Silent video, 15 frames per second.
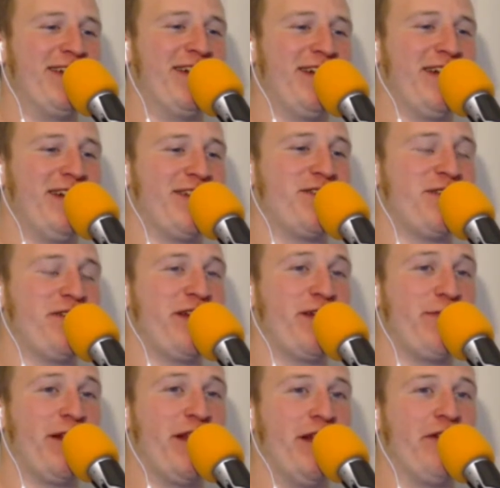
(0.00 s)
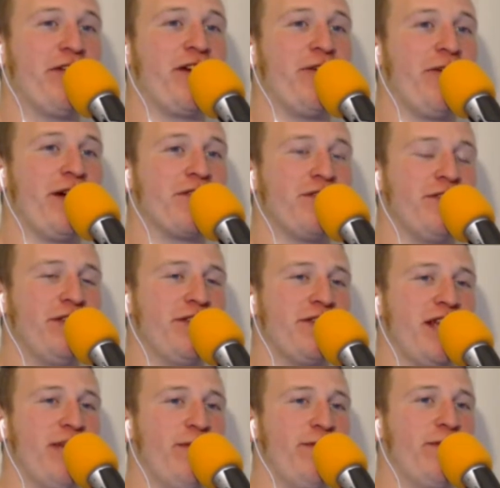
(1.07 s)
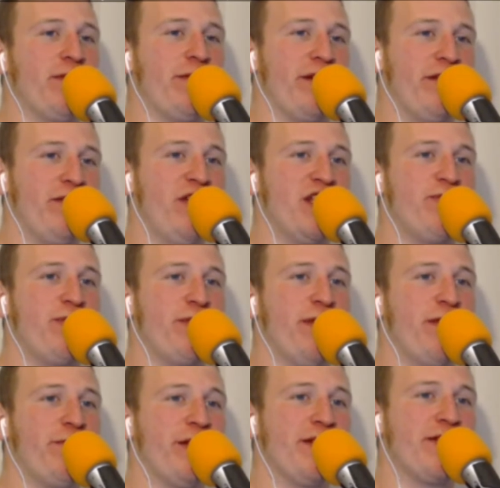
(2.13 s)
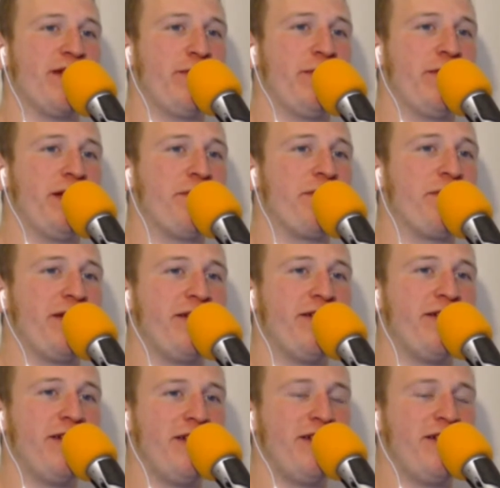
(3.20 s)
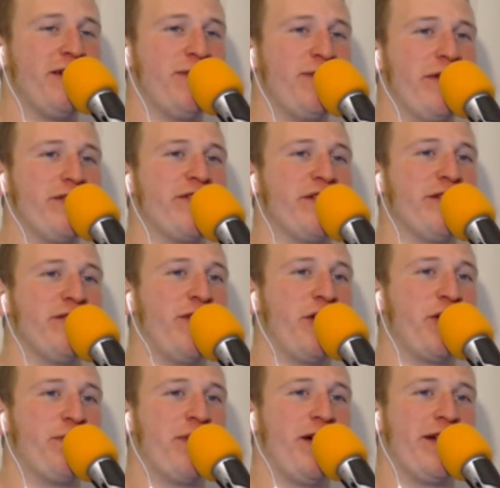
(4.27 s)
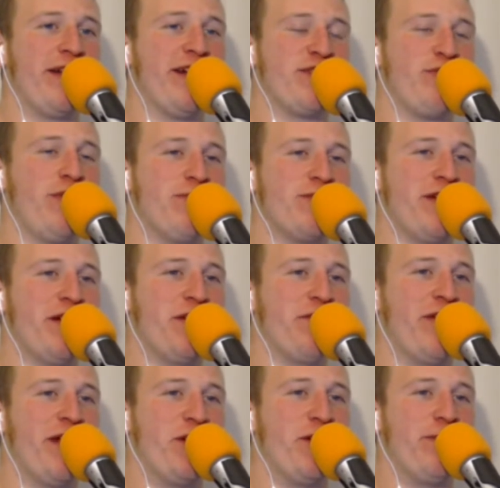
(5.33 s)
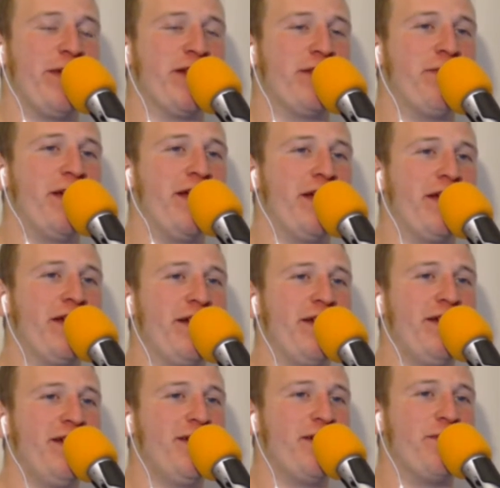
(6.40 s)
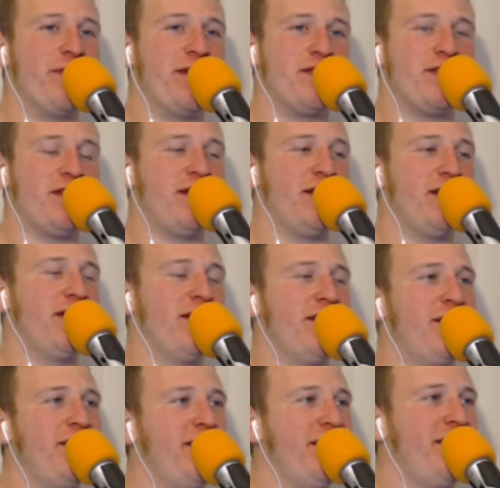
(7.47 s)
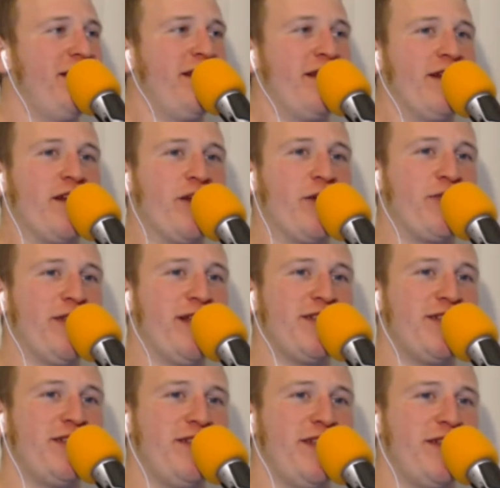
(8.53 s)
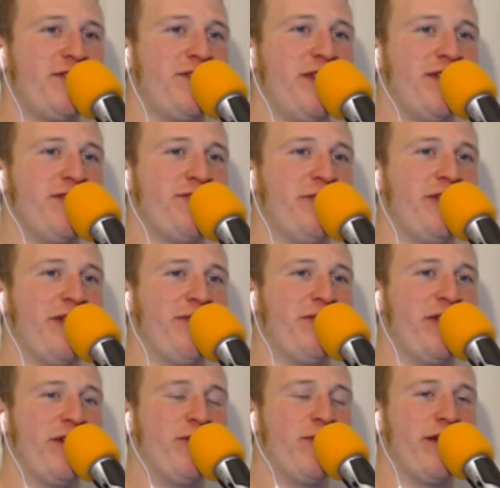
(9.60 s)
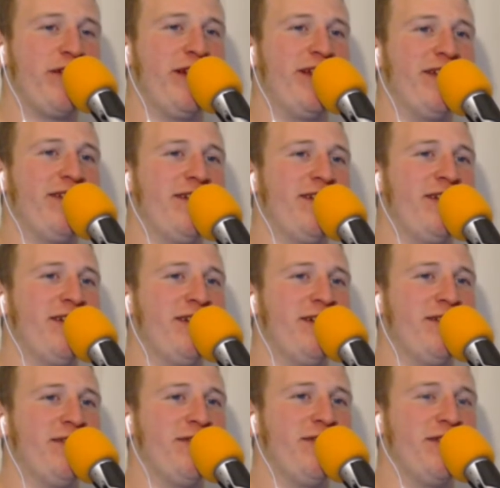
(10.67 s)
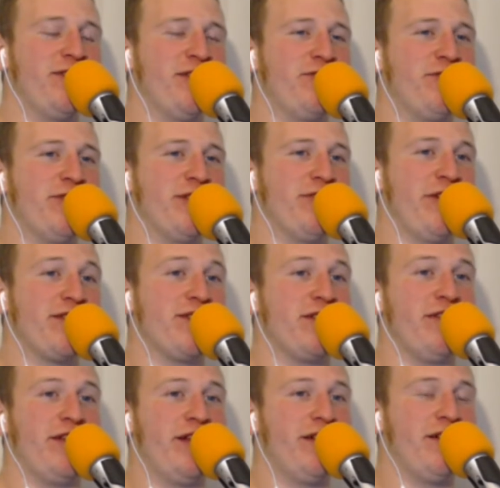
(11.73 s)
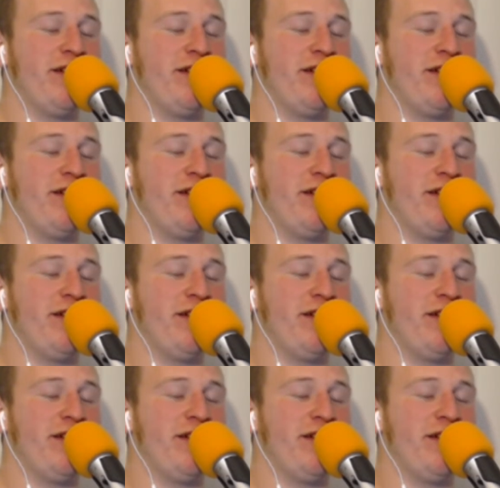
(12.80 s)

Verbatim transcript: Uh, I guess starting about a year ago, actually, just came up on my Facebook memories. I put up a, a post on the Vonu Podcast website of Van Nomad the making, but uh, you know things things changed really really quickly. Uh, it changed really drastically.